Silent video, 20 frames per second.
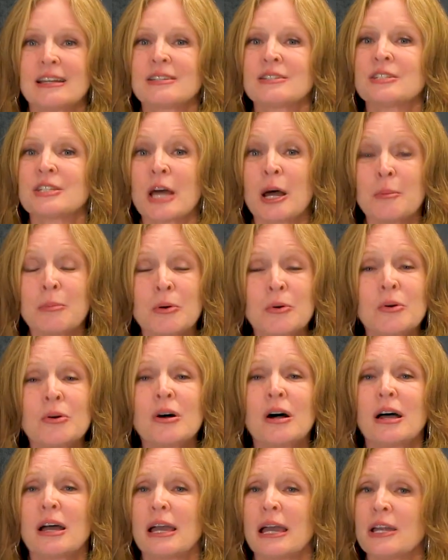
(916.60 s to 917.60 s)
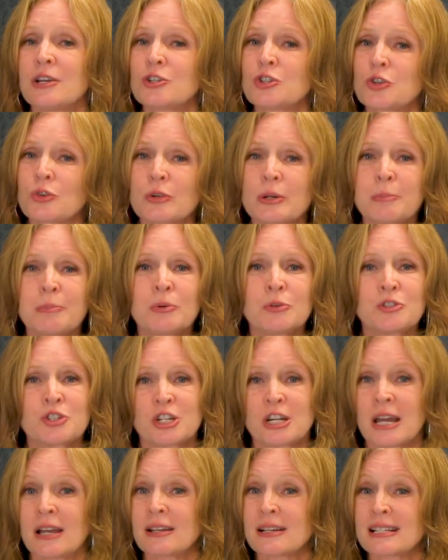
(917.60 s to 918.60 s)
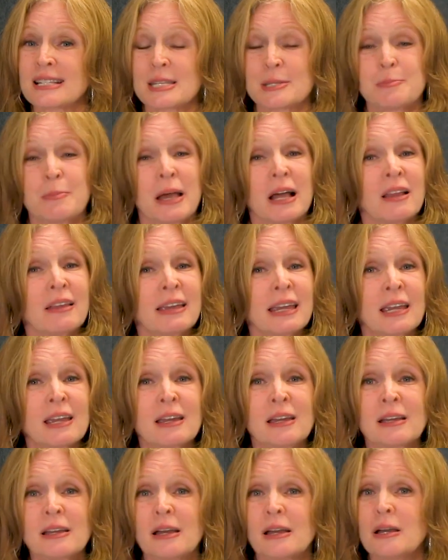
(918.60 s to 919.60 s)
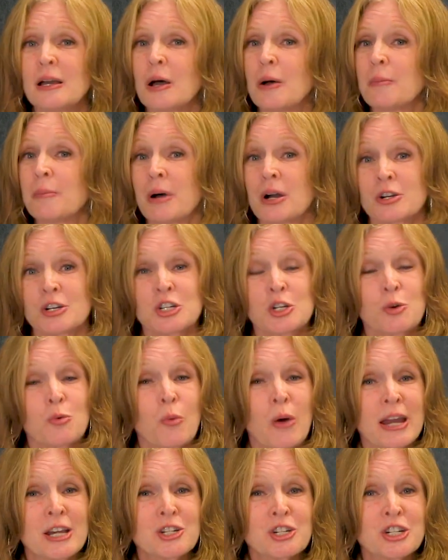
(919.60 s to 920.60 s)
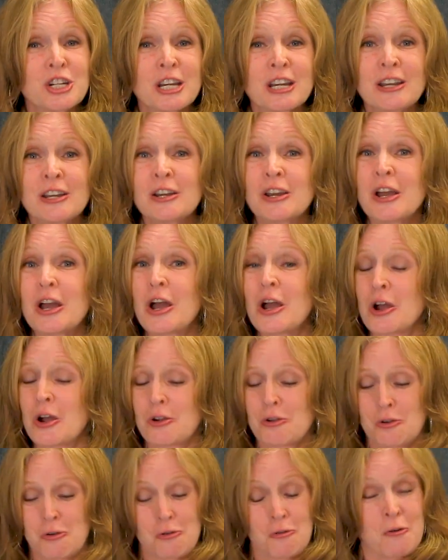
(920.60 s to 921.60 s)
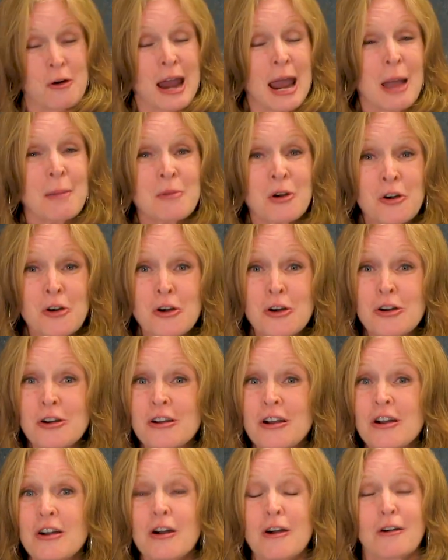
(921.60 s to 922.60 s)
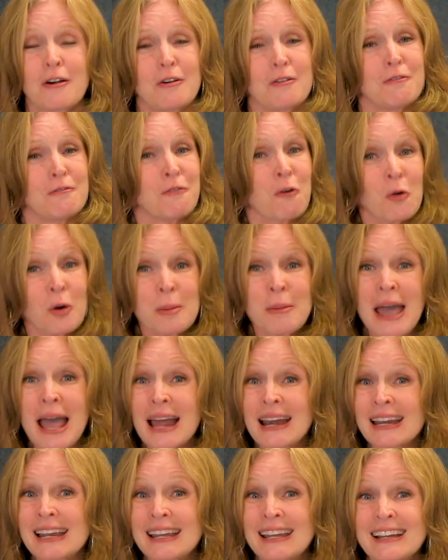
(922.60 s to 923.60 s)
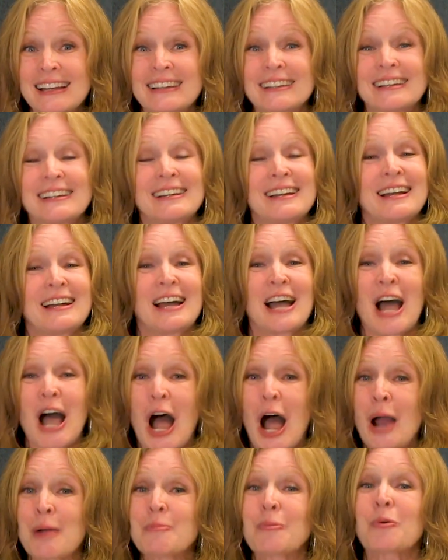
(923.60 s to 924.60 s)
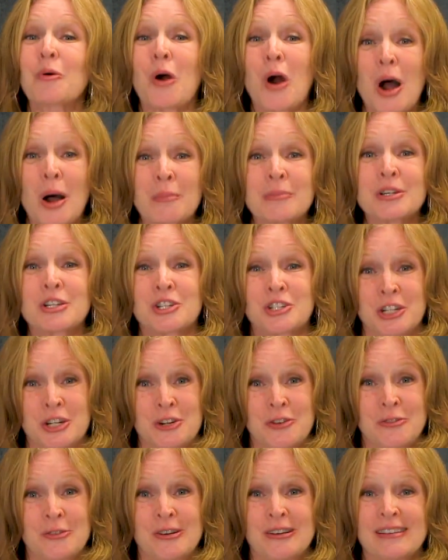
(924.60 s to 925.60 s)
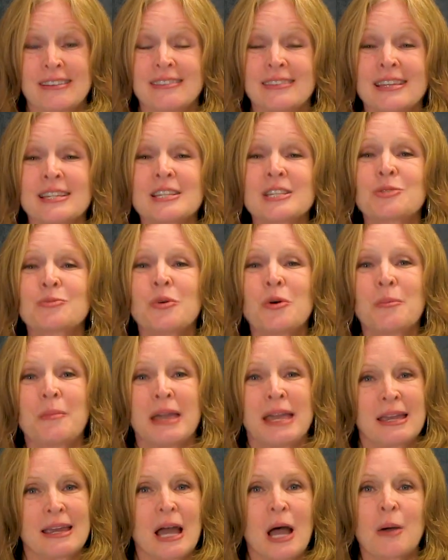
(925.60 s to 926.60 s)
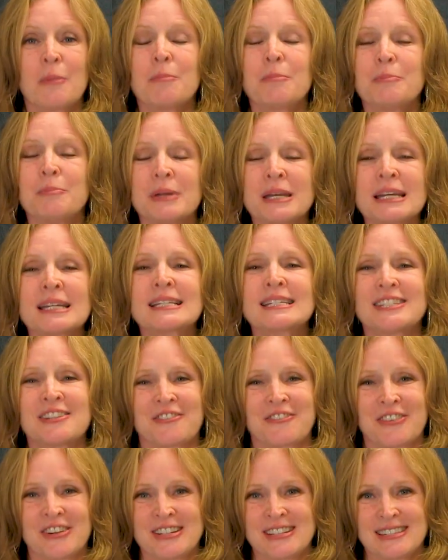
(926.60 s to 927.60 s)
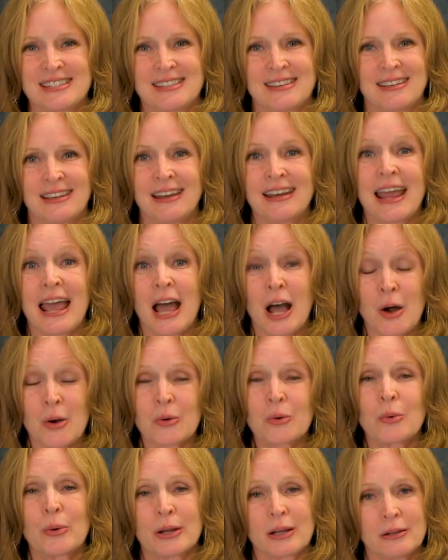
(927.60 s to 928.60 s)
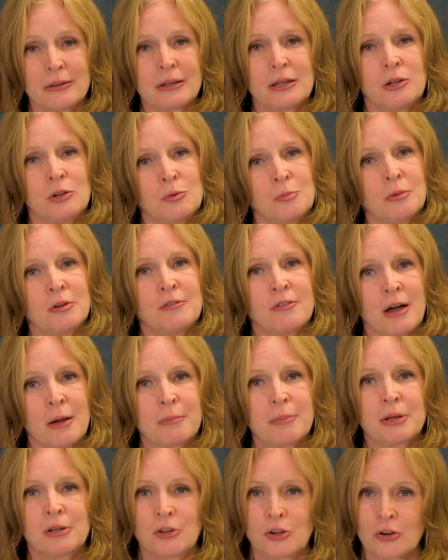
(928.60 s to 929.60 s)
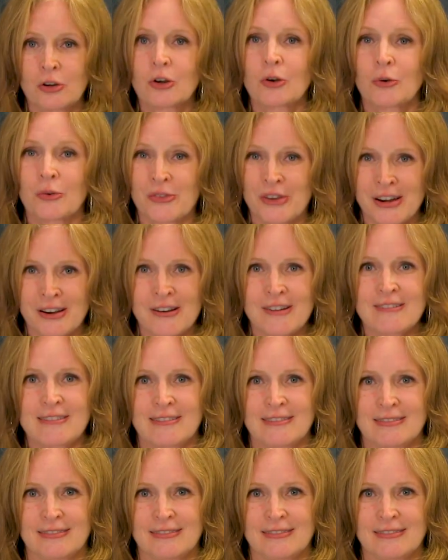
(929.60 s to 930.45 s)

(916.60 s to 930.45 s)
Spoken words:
Double and triple check spelling, punctuation, grammar, formatting. I promise you, this will make a big difference in how quickly you move up in your career.